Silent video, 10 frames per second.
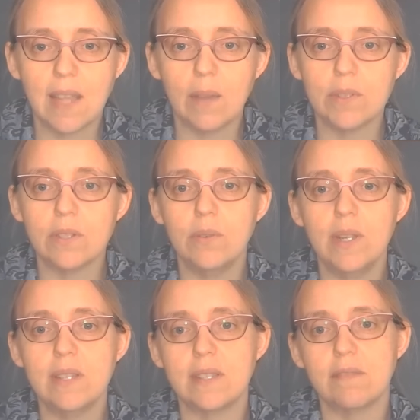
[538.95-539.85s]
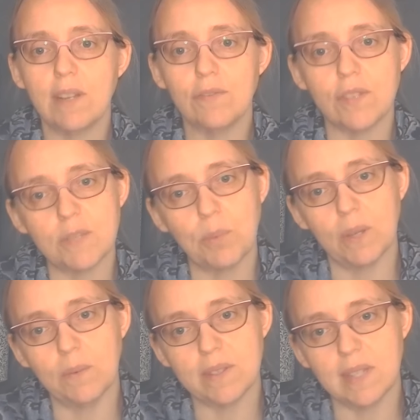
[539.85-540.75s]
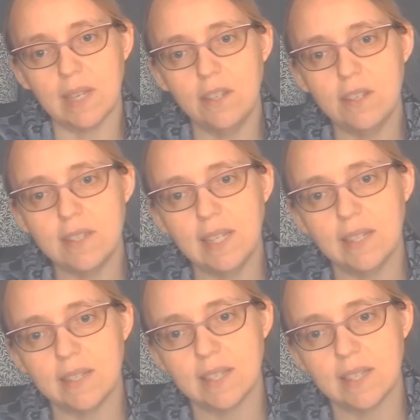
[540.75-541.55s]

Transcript: That was always the reference point, wasn't it? New Zealand